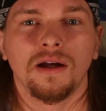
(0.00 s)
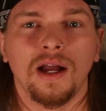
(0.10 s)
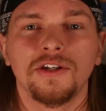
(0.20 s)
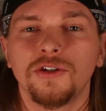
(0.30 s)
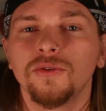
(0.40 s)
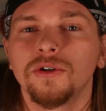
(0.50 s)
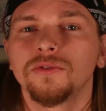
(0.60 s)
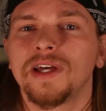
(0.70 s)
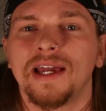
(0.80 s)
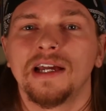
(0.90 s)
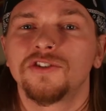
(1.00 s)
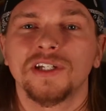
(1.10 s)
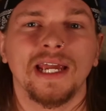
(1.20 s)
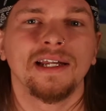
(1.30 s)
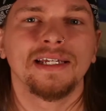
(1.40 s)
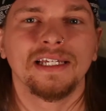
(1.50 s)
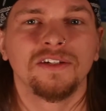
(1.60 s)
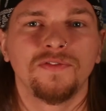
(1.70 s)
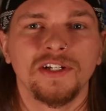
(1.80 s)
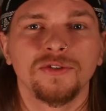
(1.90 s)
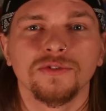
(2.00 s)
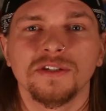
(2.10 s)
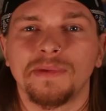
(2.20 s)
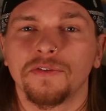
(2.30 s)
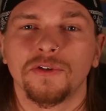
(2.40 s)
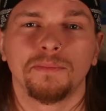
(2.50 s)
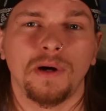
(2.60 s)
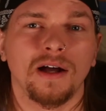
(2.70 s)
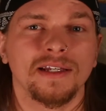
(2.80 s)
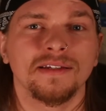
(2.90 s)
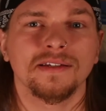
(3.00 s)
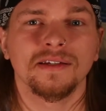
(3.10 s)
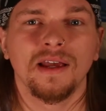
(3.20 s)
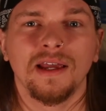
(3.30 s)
I do know that educating individuals about their bodies